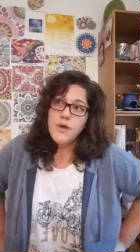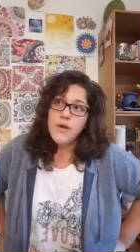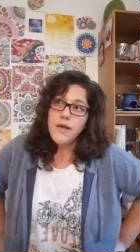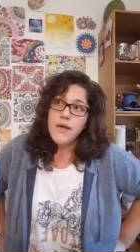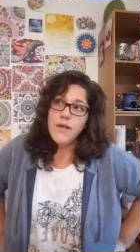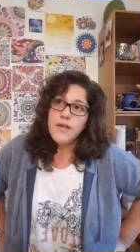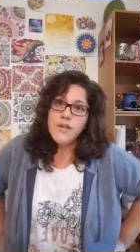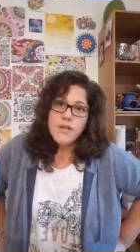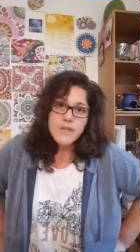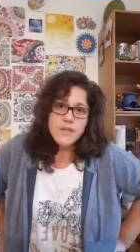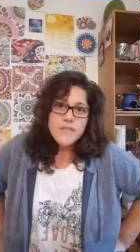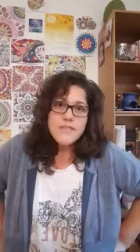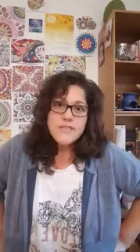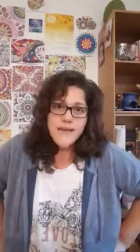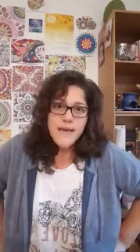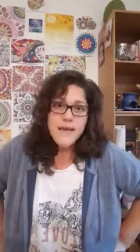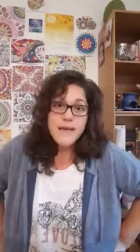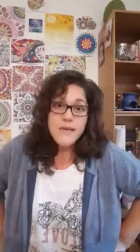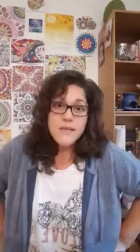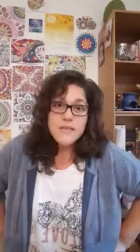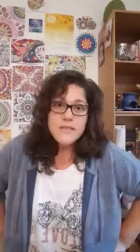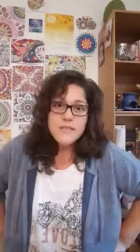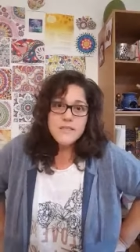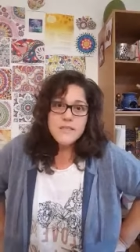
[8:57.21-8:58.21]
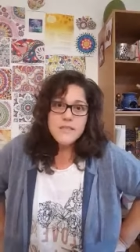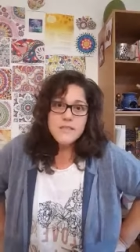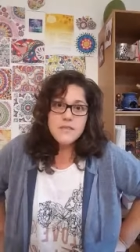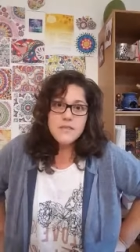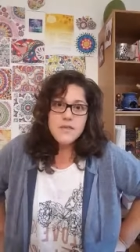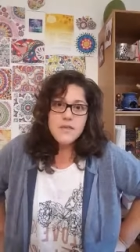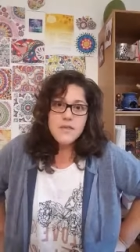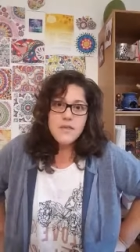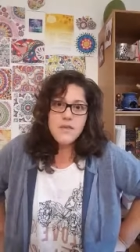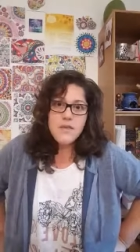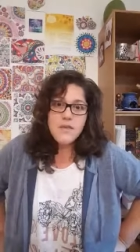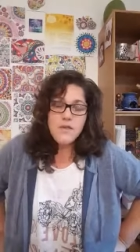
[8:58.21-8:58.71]
And you know, sadness
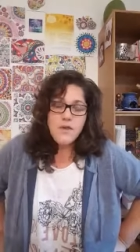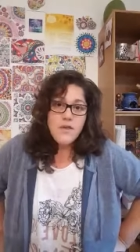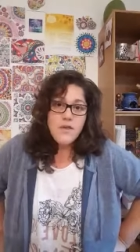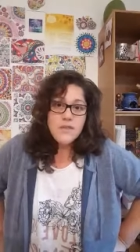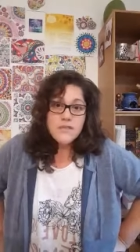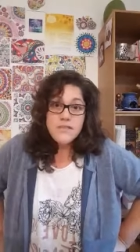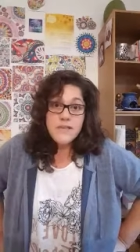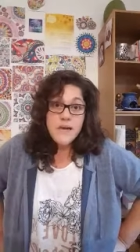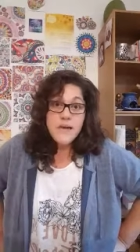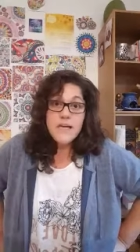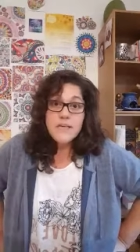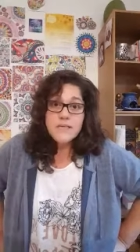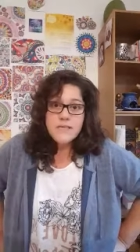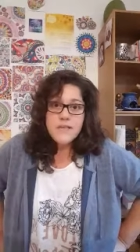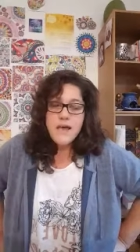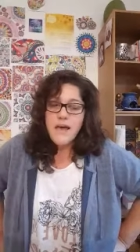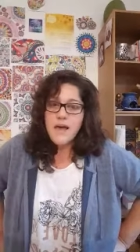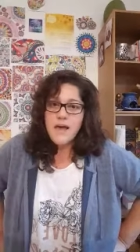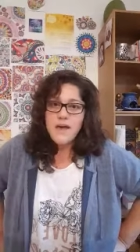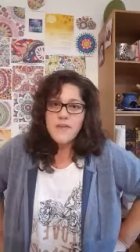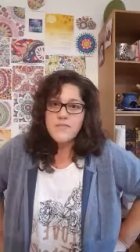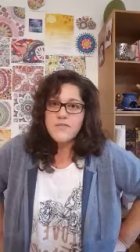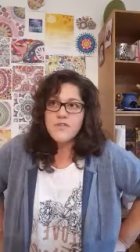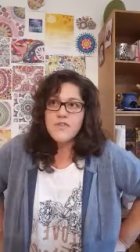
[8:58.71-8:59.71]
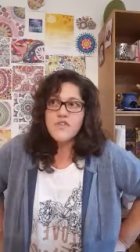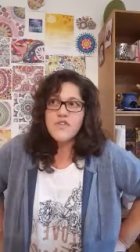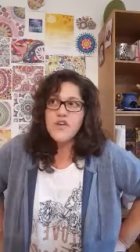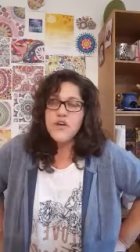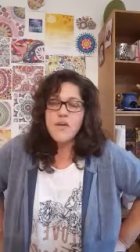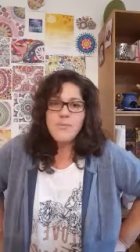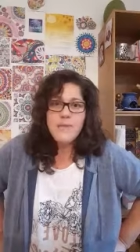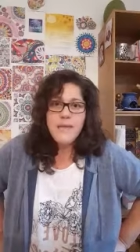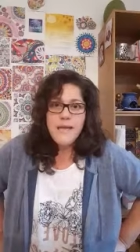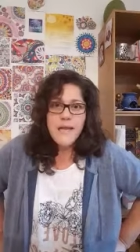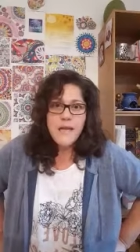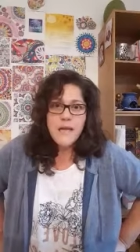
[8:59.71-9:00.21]
does have so
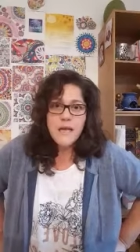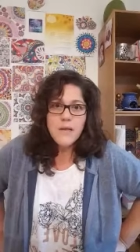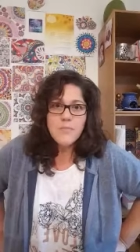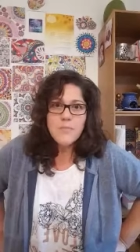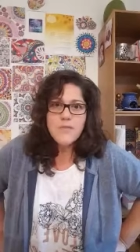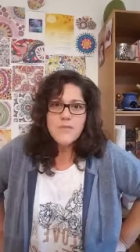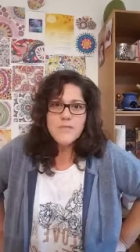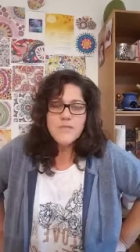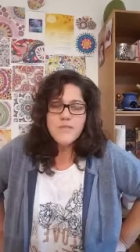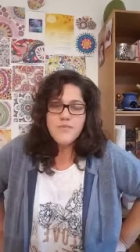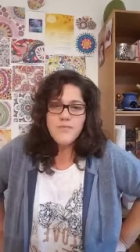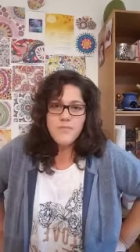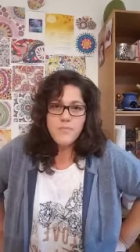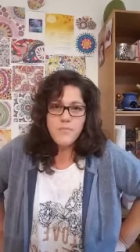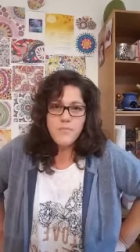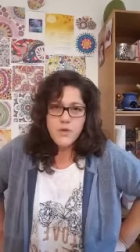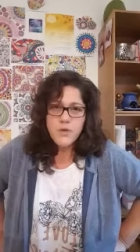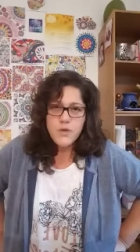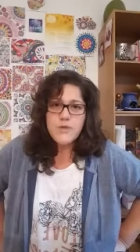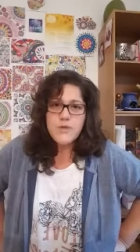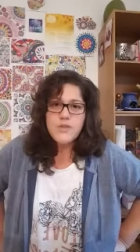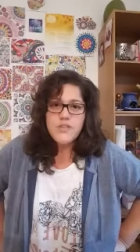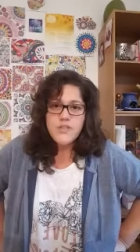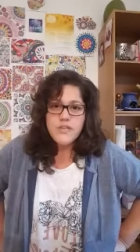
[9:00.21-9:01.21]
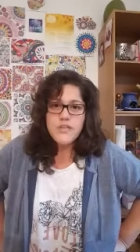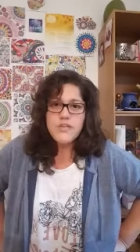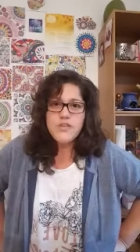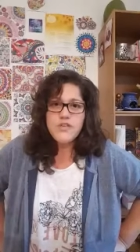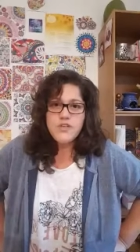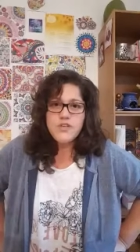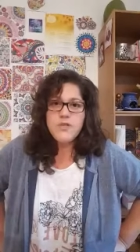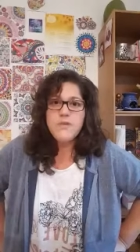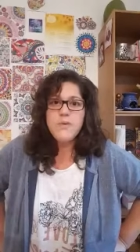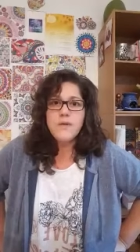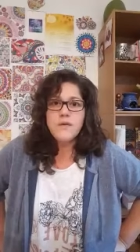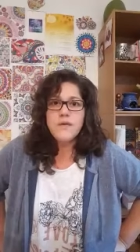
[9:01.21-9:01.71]
many elements of beauty
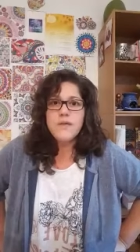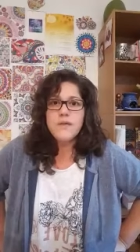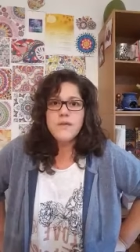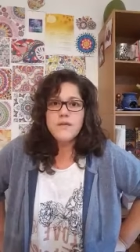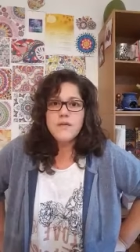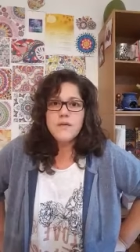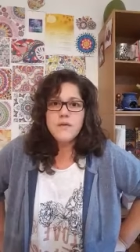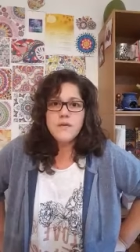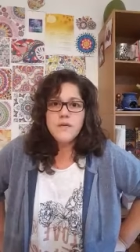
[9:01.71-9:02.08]
to it.